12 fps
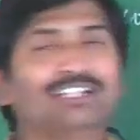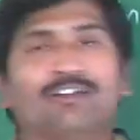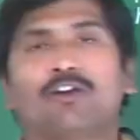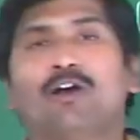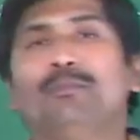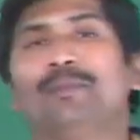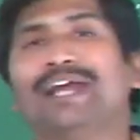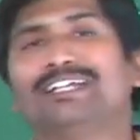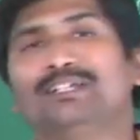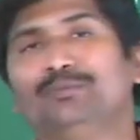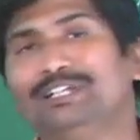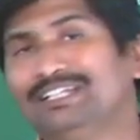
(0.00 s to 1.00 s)
the
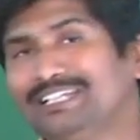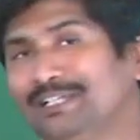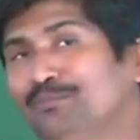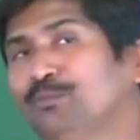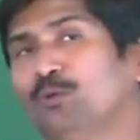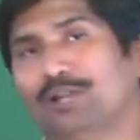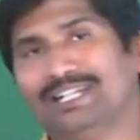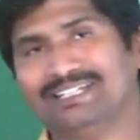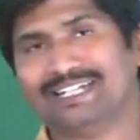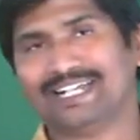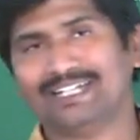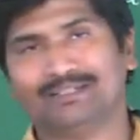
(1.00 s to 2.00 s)
compactability pollen
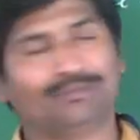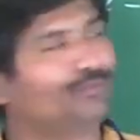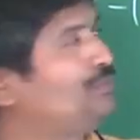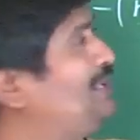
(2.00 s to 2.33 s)
grain?